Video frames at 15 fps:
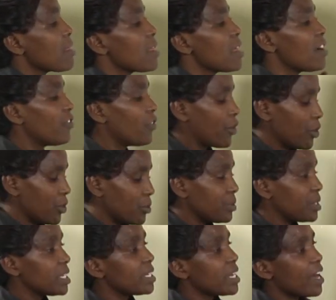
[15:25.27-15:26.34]
Therefore, you
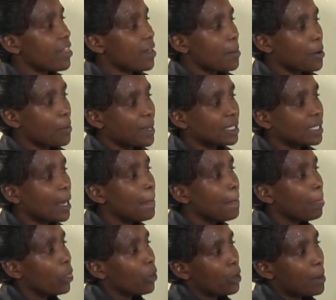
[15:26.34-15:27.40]
need a thermometer
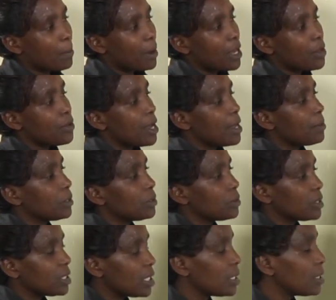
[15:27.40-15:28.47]
whereby you are able
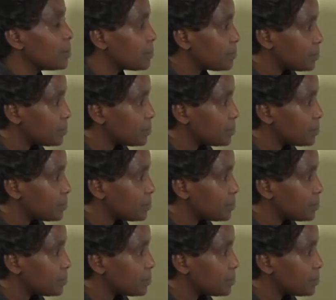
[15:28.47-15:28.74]
to see